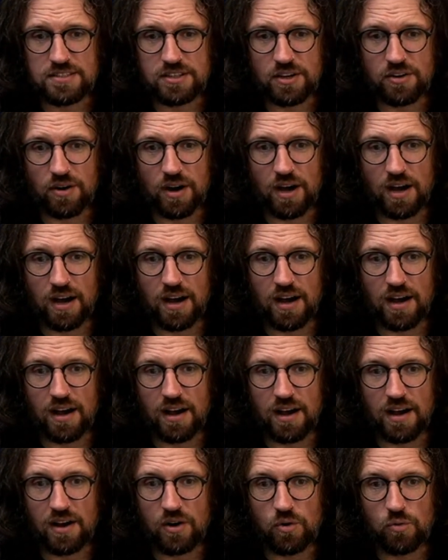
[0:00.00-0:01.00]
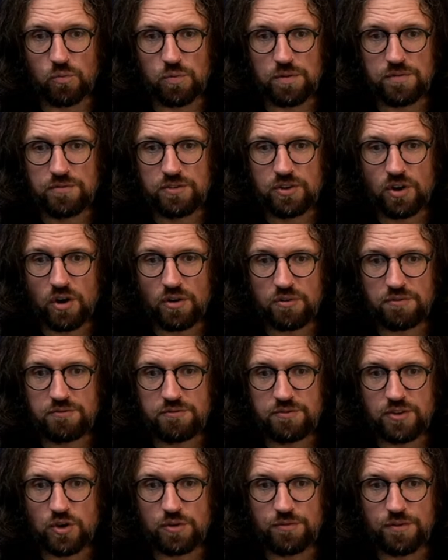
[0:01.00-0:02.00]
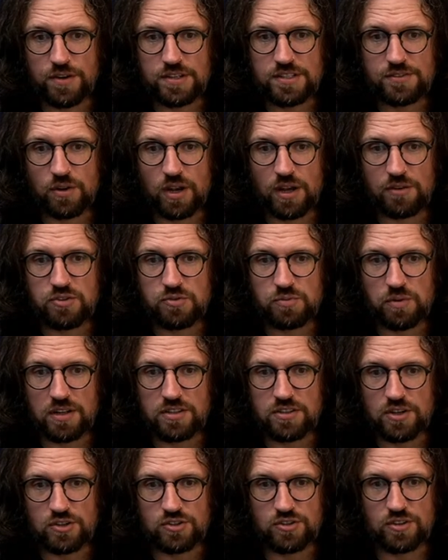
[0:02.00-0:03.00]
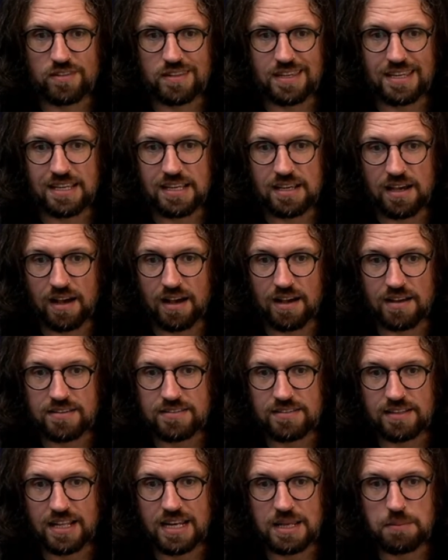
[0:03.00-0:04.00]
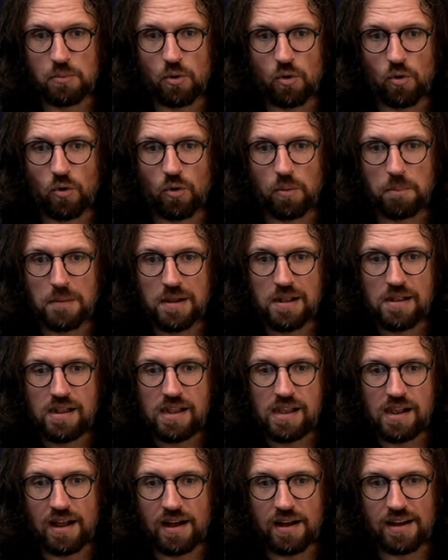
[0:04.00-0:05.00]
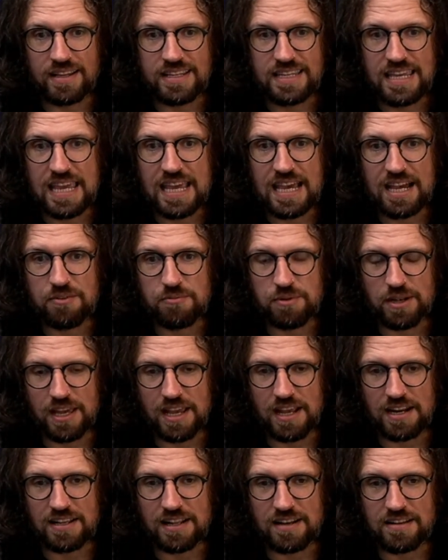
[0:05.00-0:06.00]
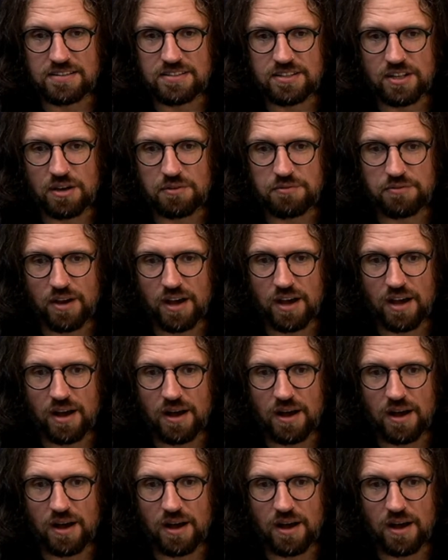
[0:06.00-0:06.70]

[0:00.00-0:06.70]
So we've got a few. First of all, I just want to touch on the slightly more gear related kind of stuff.